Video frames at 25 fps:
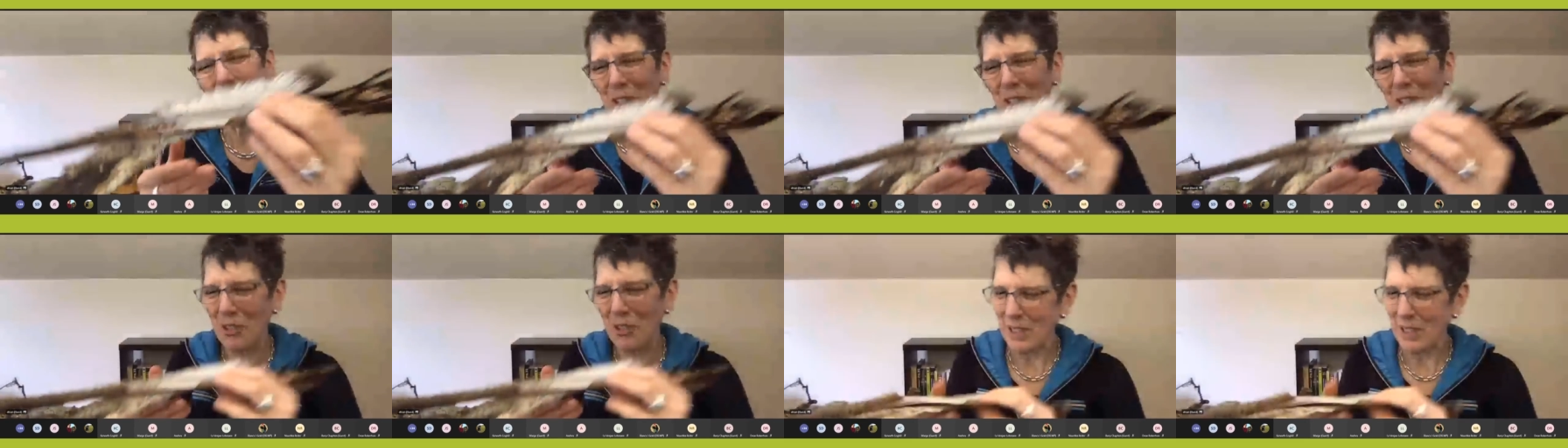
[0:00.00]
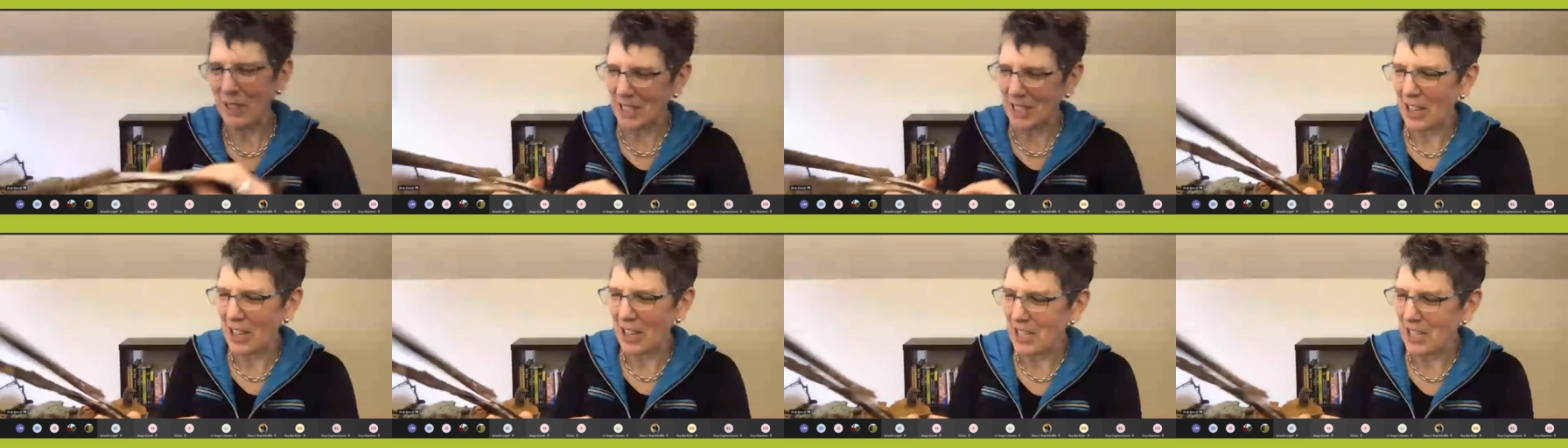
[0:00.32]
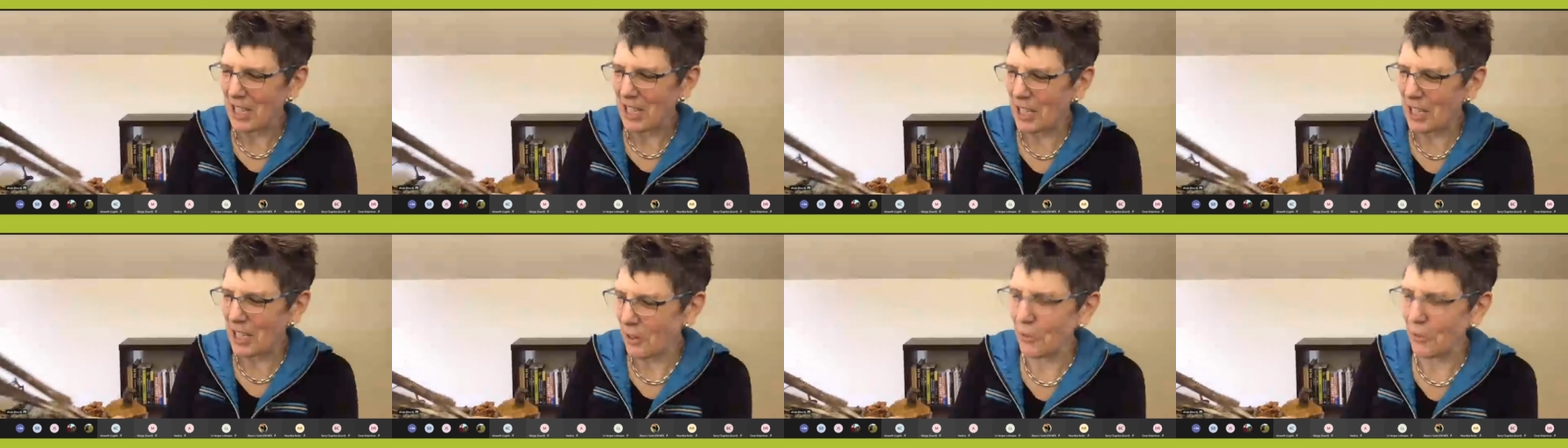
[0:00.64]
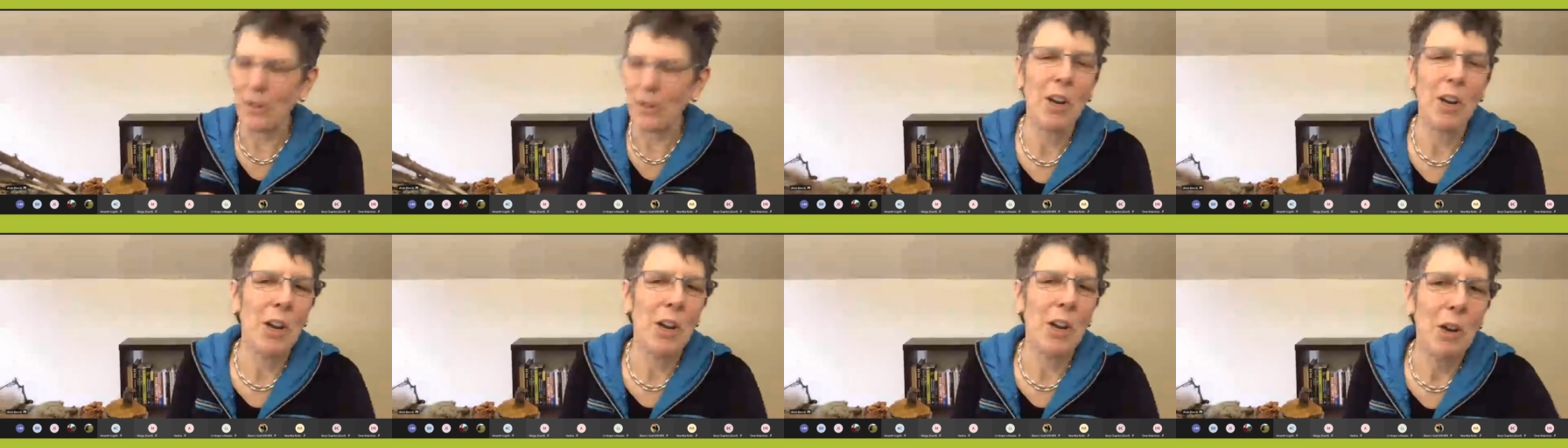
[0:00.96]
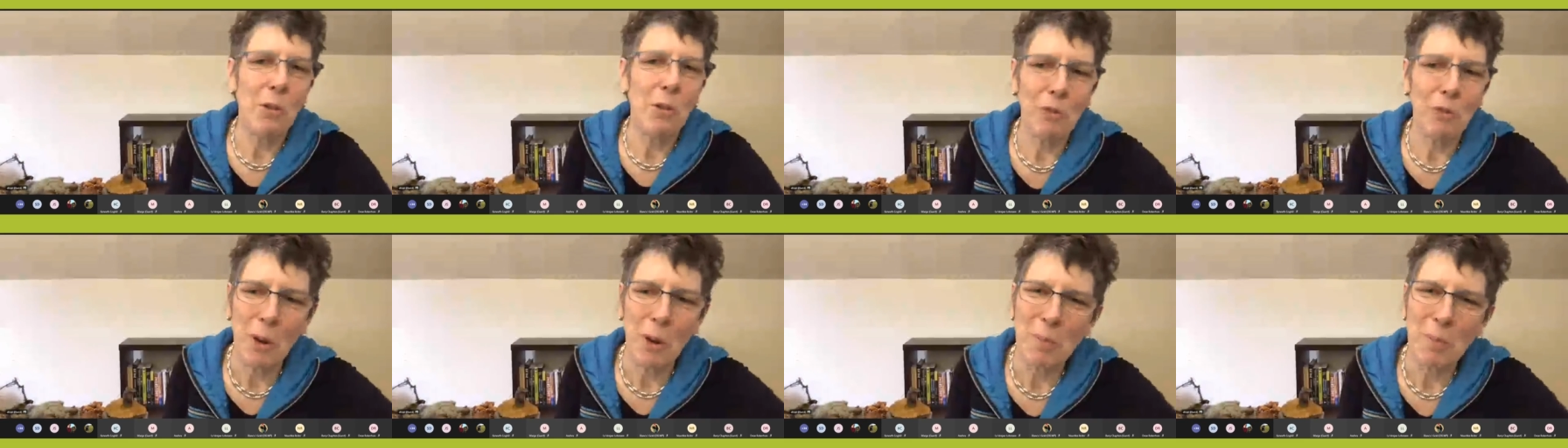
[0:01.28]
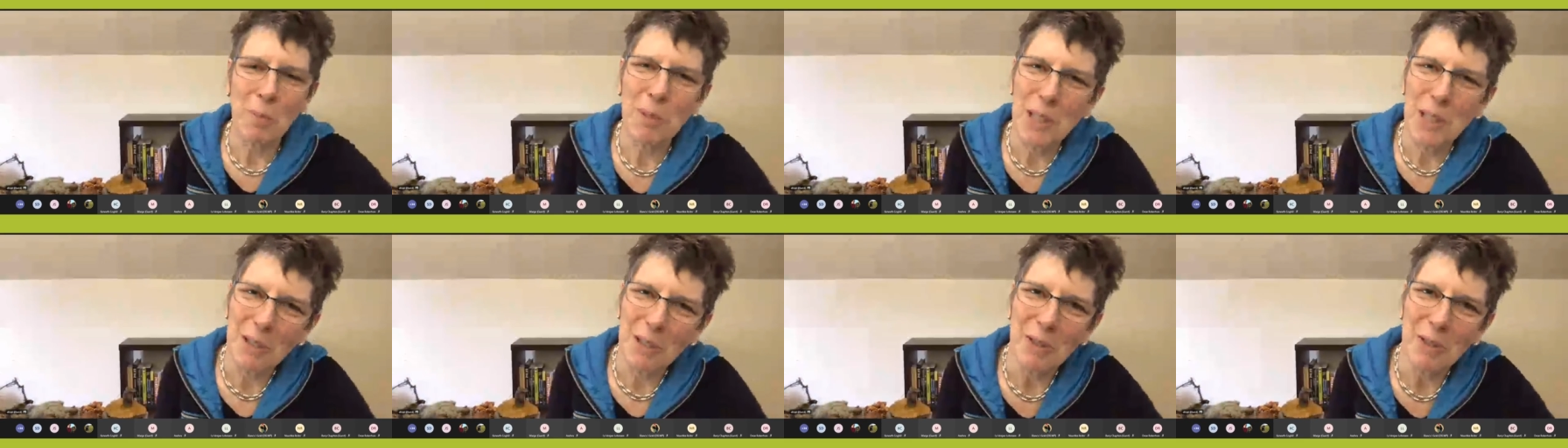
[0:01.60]
I thought this idea of
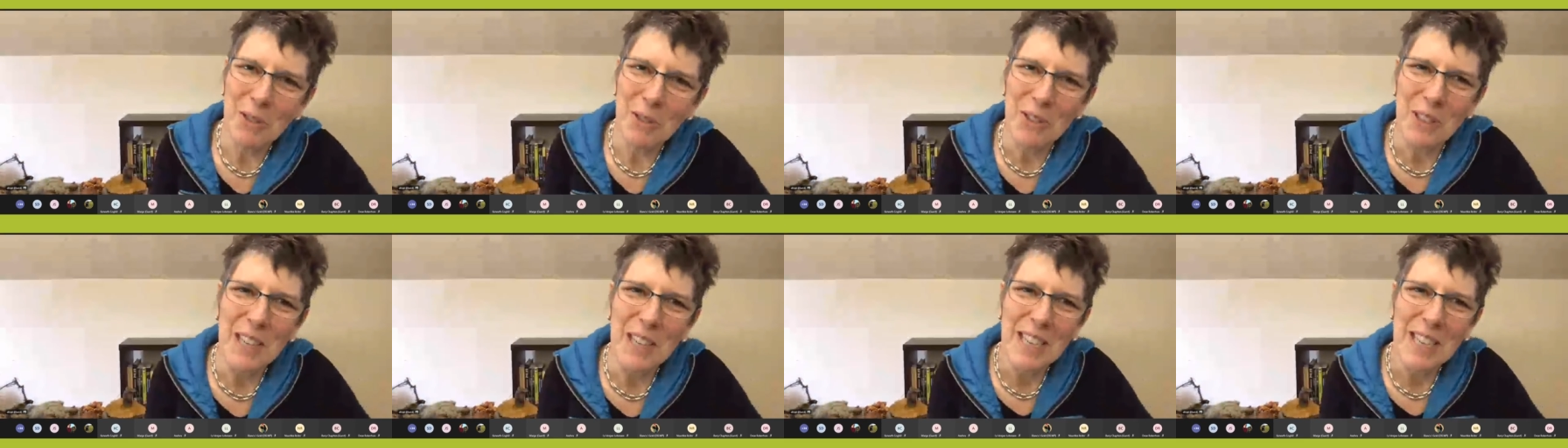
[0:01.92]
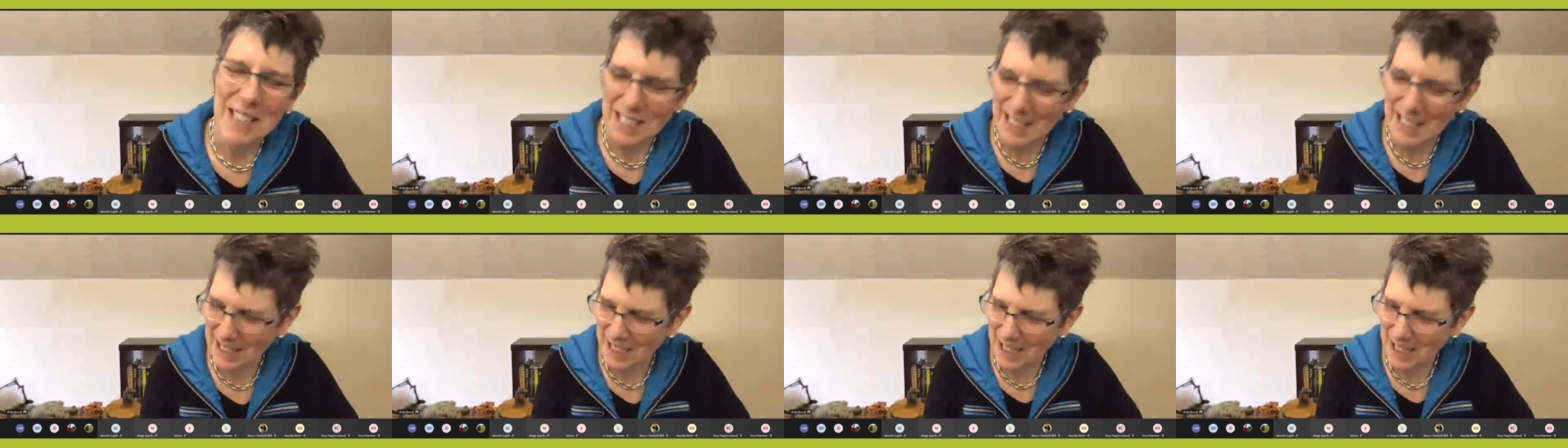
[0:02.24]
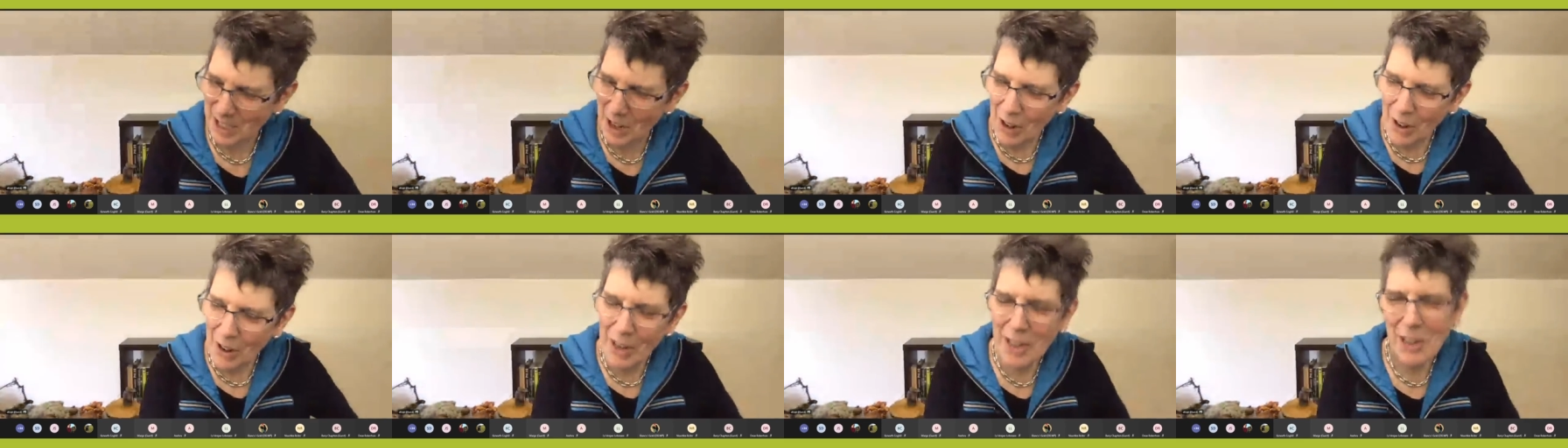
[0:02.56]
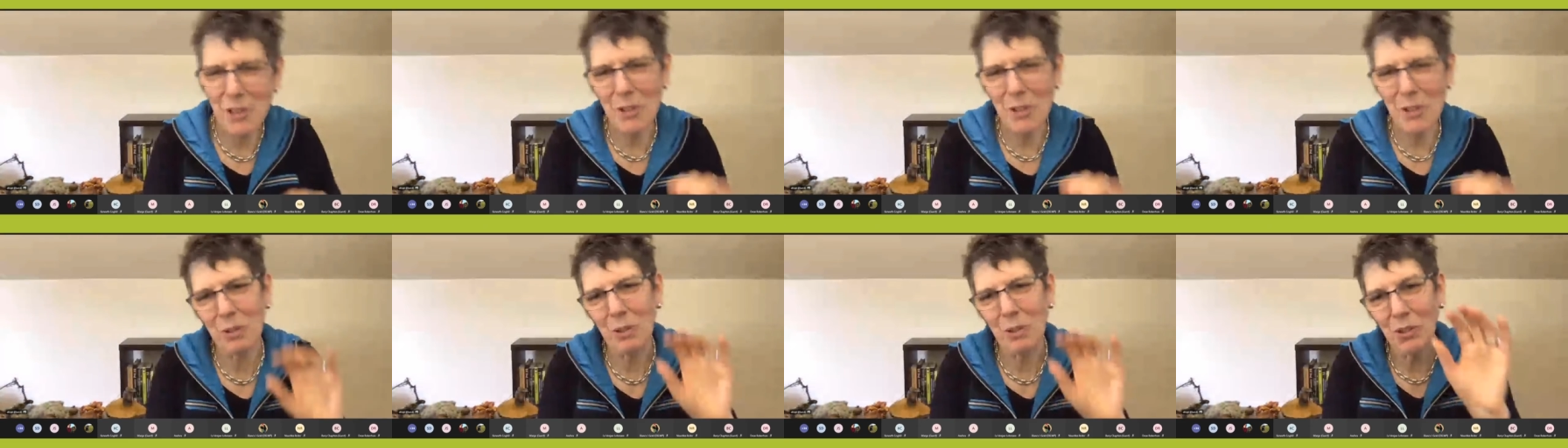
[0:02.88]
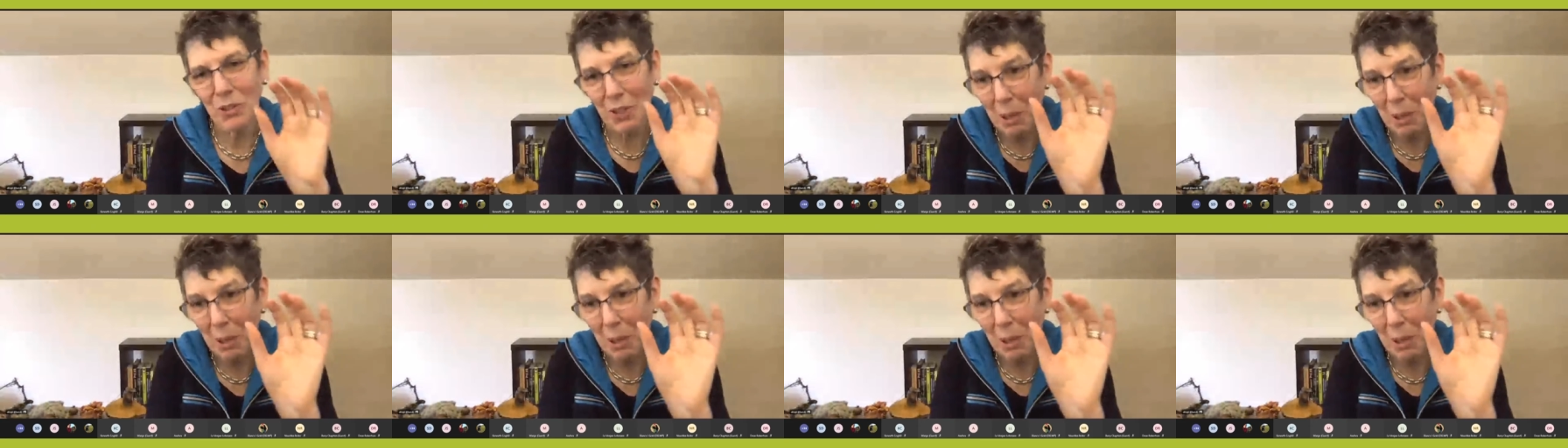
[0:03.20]
from little things is the title.